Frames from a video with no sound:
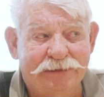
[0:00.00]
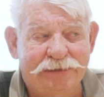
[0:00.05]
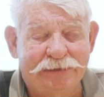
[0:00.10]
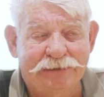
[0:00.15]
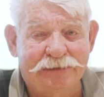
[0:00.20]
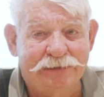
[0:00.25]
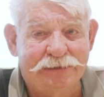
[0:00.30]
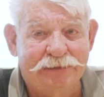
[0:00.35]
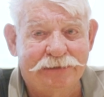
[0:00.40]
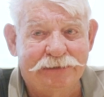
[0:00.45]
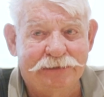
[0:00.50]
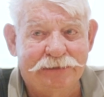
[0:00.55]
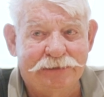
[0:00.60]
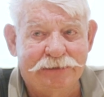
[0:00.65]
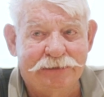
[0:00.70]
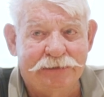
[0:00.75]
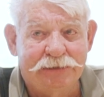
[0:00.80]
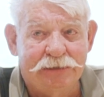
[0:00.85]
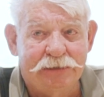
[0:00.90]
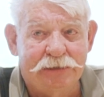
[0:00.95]

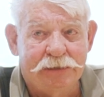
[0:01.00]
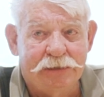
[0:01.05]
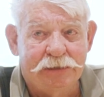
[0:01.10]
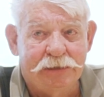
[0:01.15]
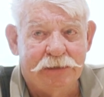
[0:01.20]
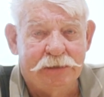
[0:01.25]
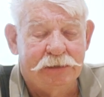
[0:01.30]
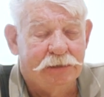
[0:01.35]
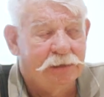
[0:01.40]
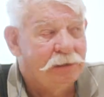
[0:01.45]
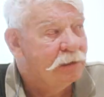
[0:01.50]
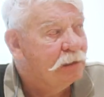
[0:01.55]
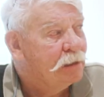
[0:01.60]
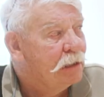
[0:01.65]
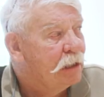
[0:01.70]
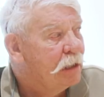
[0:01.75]
No one is speaking in this clip.